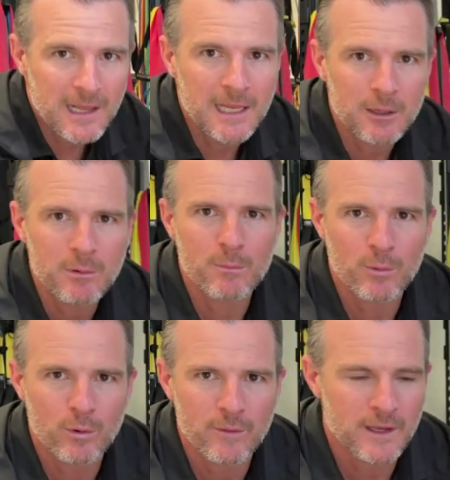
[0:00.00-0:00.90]
a little bit
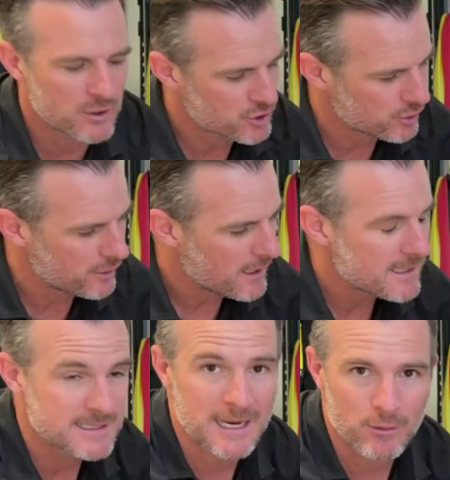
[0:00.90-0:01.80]
more than it should,
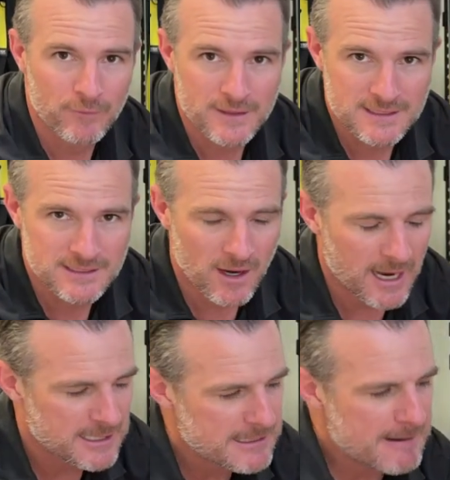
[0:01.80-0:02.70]
say, on this
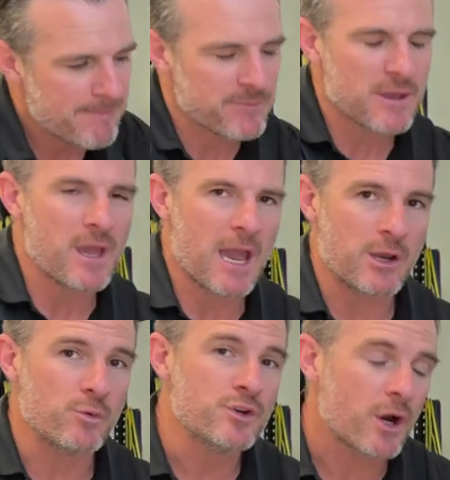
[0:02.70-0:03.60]
side. And
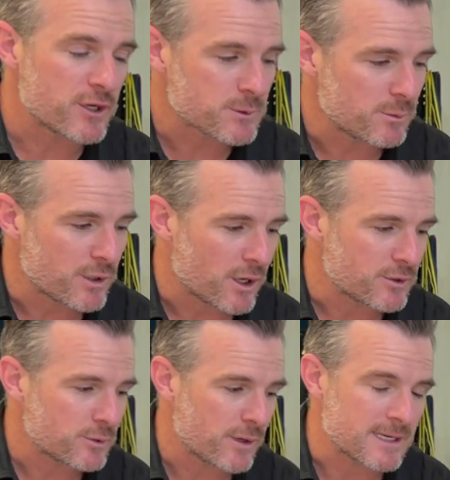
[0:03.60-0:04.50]
you'll notice when we go
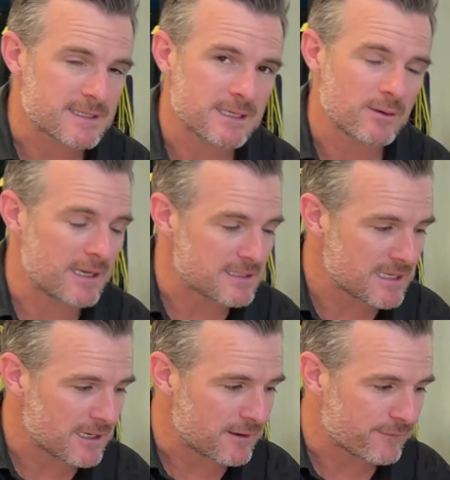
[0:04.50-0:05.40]
into our single leg
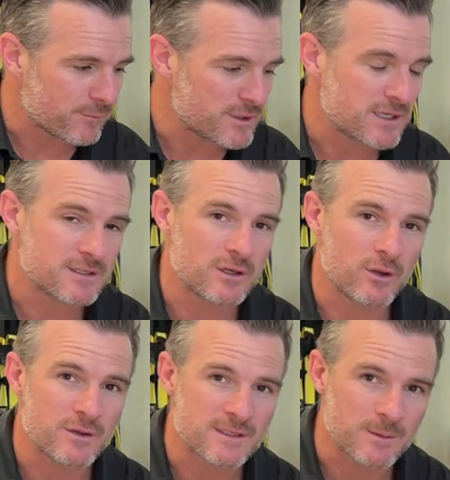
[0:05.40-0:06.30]
deadlift, when she has to
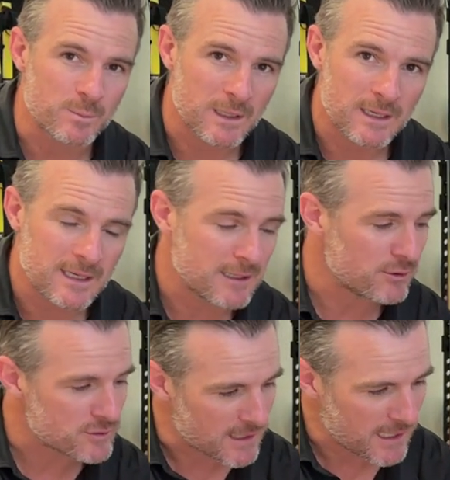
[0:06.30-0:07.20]
learn stability and
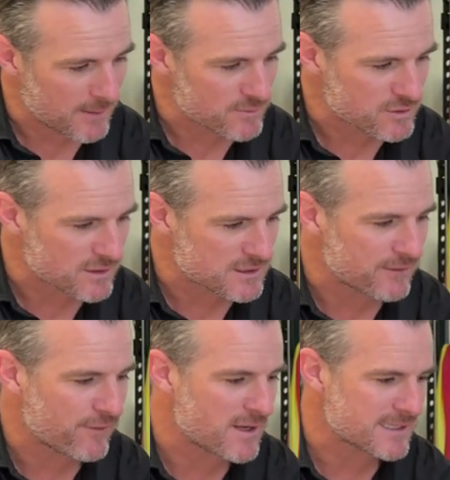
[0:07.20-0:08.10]
use her hamstrings, she
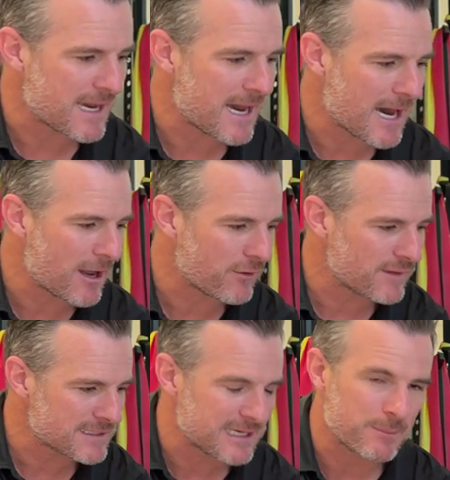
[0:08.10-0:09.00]
finds it harder in
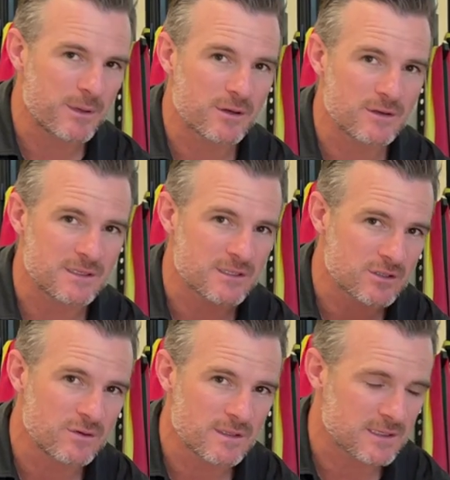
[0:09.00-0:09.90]
this leg because there's
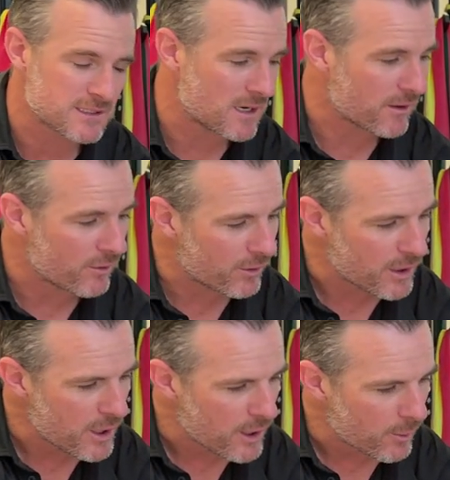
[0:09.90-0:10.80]
two things going on.
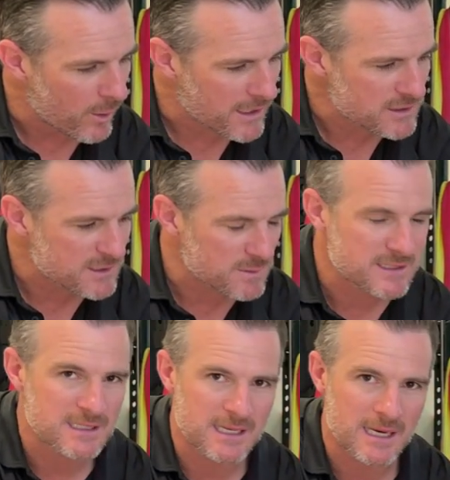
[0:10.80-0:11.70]
One, she's
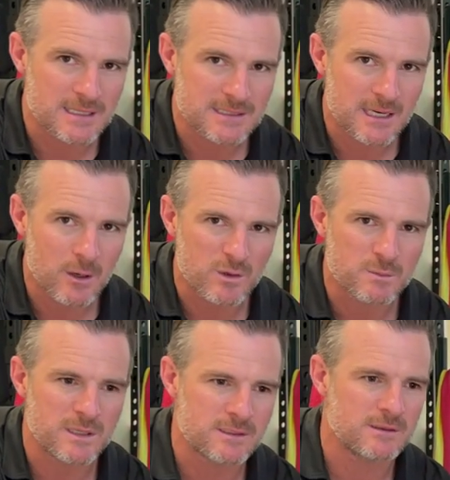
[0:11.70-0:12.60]
missing the ACL, which
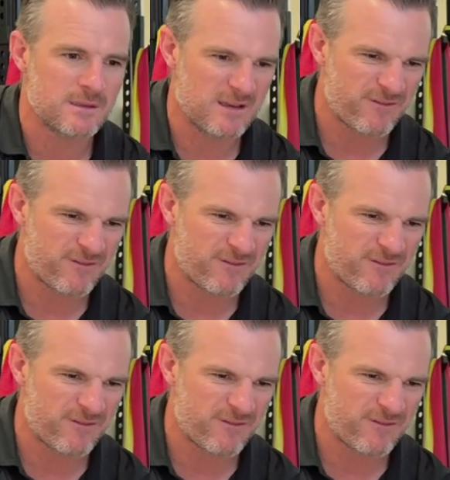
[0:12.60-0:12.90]
means the